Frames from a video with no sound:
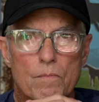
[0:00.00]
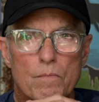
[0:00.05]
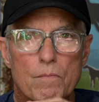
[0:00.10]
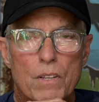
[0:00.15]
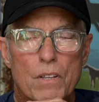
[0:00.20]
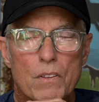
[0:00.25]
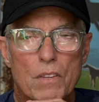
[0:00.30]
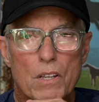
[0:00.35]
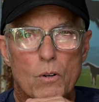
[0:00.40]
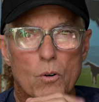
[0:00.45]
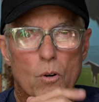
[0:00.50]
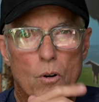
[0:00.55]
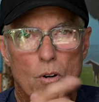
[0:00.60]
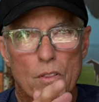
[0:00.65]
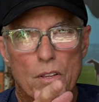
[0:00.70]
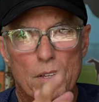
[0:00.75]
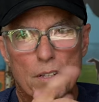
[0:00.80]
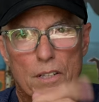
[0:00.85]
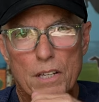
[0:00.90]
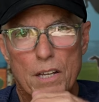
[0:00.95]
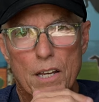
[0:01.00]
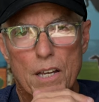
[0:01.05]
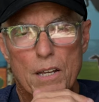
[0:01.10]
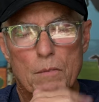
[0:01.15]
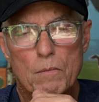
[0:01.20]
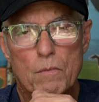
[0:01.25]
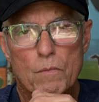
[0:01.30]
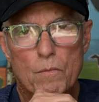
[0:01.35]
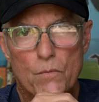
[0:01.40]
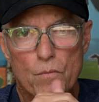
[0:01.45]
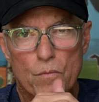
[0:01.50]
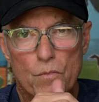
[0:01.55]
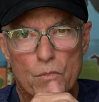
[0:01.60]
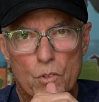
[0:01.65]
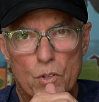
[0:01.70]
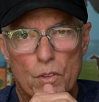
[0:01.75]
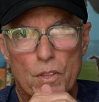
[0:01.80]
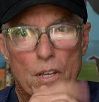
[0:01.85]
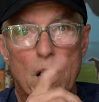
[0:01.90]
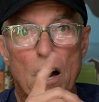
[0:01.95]
in the order that came
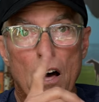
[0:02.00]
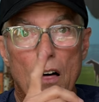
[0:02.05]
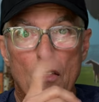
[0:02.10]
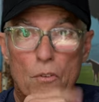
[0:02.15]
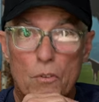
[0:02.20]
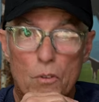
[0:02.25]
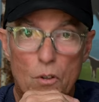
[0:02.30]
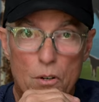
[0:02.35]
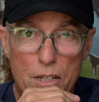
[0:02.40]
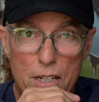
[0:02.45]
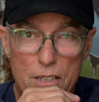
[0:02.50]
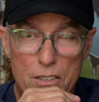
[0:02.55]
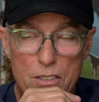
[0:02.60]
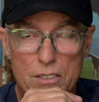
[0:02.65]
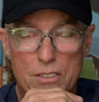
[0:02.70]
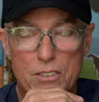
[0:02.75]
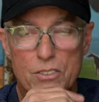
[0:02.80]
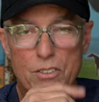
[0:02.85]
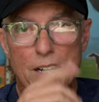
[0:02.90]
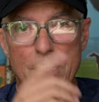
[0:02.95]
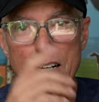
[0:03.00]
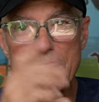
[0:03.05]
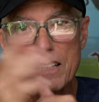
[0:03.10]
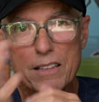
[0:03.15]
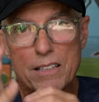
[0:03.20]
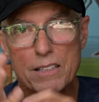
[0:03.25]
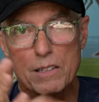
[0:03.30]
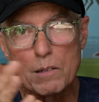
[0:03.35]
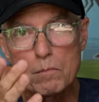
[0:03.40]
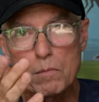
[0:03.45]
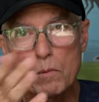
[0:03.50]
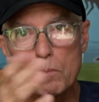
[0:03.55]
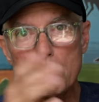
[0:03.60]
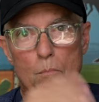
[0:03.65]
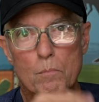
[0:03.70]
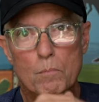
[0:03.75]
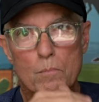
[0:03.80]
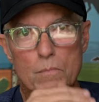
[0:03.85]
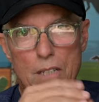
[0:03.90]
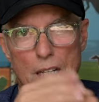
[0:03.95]
to the other location. So I got them
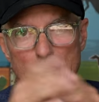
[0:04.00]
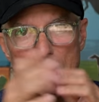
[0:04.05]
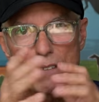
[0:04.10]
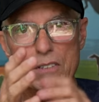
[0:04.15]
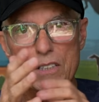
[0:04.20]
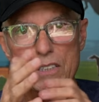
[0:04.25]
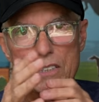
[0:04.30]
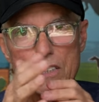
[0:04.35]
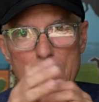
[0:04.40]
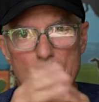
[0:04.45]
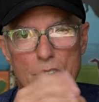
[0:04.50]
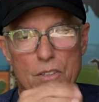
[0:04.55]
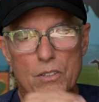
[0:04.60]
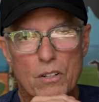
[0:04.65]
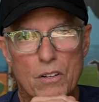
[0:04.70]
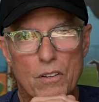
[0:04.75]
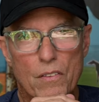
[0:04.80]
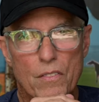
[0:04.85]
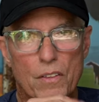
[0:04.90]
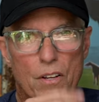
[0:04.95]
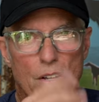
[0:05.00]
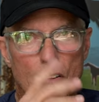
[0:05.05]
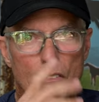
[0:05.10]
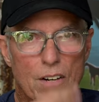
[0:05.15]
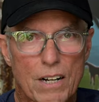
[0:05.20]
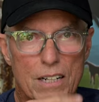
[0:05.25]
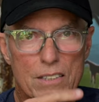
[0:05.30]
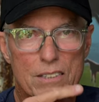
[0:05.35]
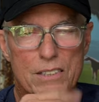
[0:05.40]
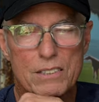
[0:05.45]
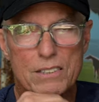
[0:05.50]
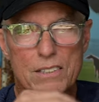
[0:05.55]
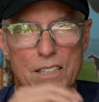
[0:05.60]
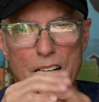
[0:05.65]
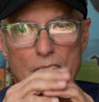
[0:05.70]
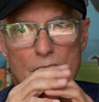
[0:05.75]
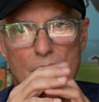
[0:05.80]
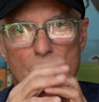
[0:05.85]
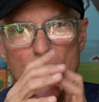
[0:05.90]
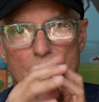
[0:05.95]
kind of a deal on their vices
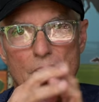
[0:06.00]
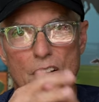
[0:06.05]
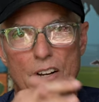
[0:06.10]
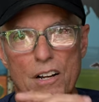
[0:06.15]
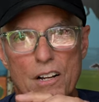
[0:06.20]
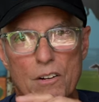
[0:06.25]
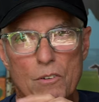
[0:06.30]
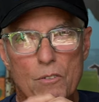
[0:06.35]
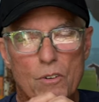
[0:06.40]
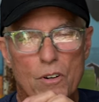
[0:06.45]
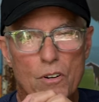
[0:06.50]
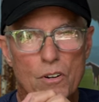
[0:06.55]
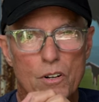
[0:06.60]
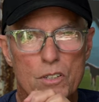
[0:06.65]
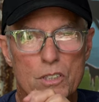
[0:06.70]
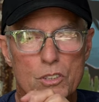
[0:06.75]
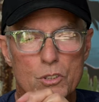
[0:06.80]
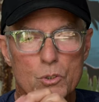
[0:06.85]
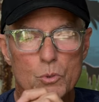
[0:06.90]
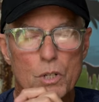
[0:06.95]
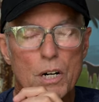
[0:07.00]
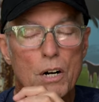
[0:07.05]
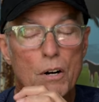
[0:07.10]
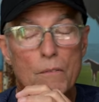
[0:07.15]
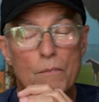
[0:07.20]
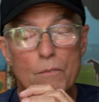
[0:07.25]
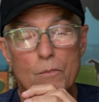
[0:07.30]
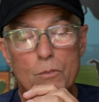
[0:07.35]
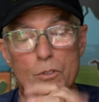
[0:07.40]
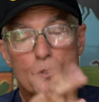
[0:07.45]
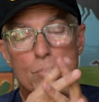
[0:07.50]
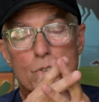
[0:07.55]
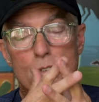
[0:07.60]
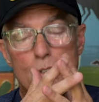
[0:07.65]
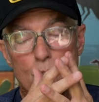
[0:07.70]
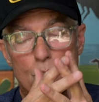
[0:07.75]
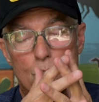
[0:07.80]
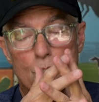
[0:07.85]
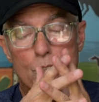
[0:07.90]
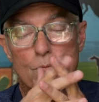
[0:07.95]
down there in Roanoke as well, which is
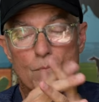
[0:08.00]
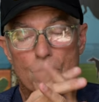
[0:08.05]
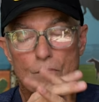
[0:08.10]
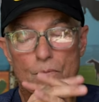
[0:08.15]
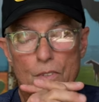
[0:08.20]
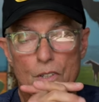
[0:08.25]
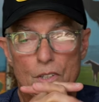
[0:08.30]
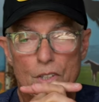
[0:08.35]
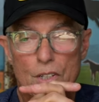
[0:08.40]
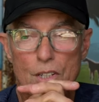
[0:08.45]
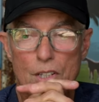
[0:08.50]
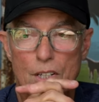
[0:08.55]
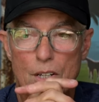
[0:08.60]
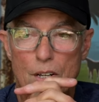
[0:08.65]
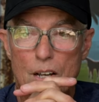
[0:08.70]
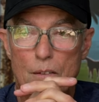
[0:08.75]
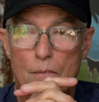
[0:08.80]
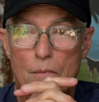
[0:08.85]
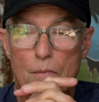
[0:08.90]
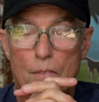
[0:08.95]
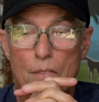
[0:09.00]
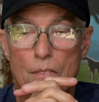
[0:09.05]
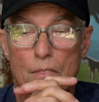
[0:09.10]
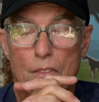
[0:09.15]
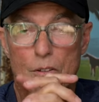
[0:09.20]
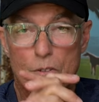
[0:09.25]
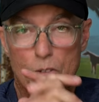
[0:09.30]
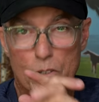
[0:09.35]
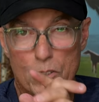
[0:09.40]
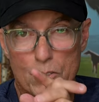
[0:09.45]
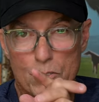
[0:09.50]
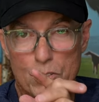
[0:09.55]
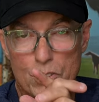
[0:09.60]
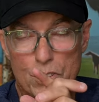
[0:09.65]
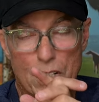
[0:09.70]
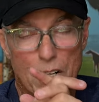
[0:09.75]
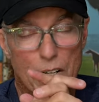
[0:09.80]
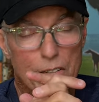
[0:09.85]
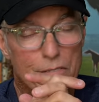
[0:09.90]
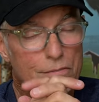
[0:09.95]
cool. The Loon
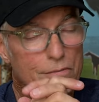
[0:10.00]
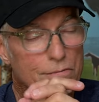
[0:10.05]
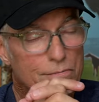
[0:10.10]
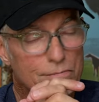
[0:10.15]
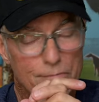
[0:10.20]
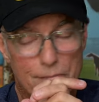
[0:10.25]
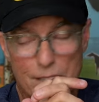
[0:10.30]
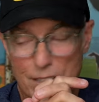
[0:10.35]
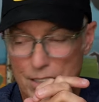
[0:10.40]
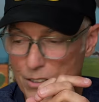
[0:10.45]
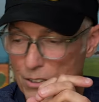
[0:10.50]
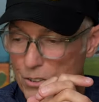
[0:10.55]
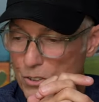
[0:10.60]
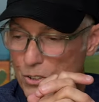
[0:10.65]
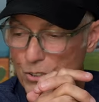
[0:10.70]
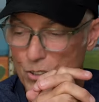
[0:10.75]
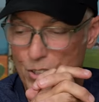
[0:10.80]
stuff, it looks